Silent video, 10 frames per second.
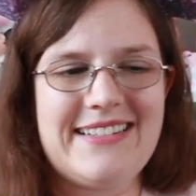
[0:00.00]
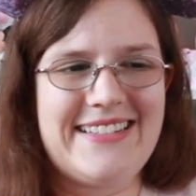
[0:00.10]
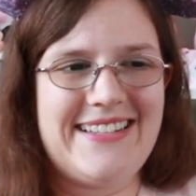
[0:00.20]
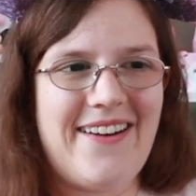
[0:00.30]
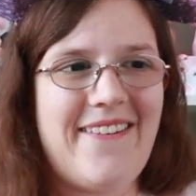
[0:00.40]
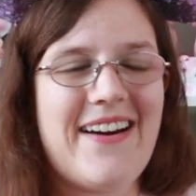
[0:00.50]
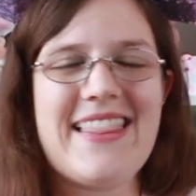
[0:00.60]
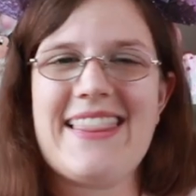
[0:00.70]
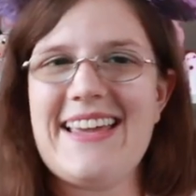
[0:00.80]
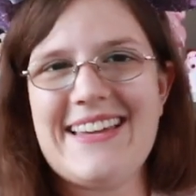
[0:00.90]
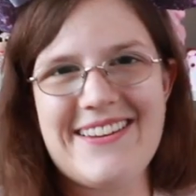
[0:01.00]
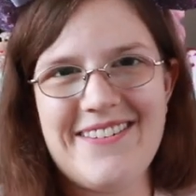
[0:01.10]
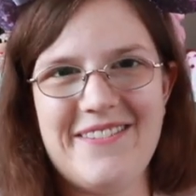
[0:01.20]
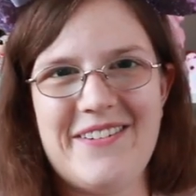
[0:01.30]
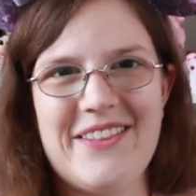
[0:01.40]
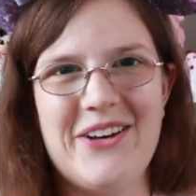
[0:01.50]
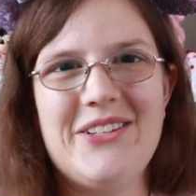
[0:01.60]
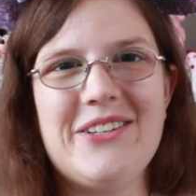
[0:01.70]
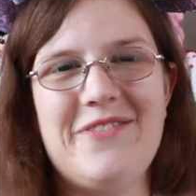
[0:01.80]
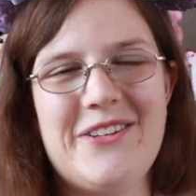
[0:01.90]
so thank you for
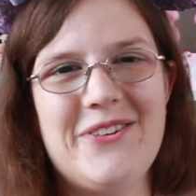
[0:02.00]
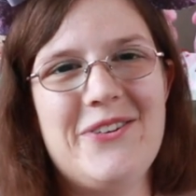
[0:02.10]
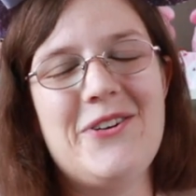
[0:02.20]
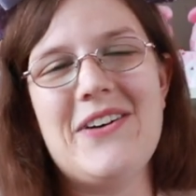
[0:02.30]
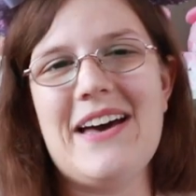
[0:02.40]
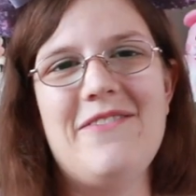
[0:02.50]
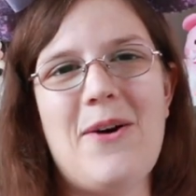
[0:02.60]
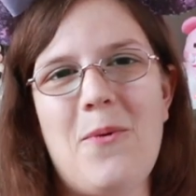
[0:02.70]
those of you who have